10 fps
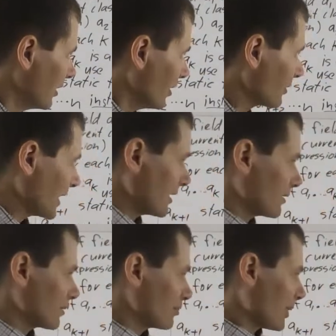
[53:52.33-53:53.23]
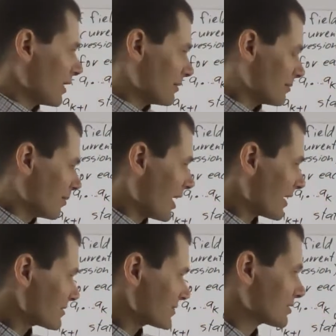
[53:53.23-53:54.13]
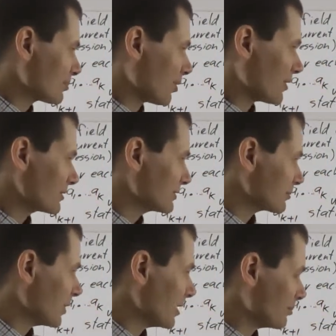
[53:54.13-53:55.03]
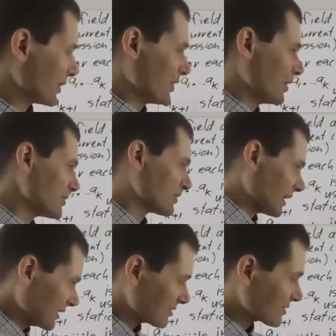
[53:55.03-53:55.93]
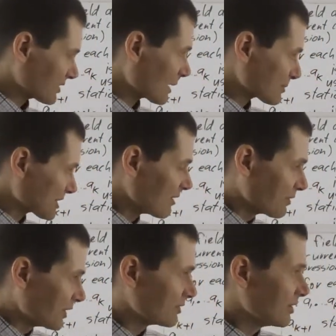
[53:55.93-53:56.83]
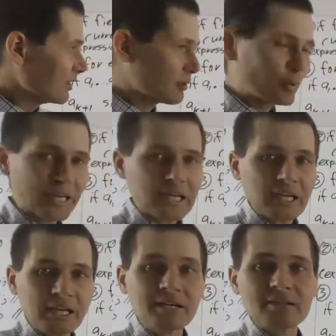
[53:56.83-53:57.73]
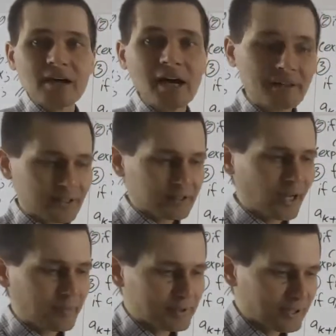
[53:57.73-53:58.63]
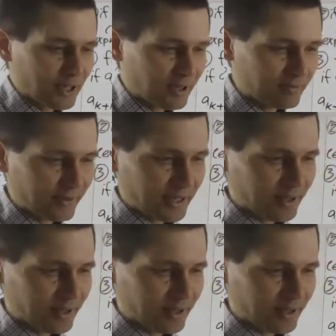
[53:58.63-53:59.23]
Okay, but why is this important? Well, because in step 7 we need the types of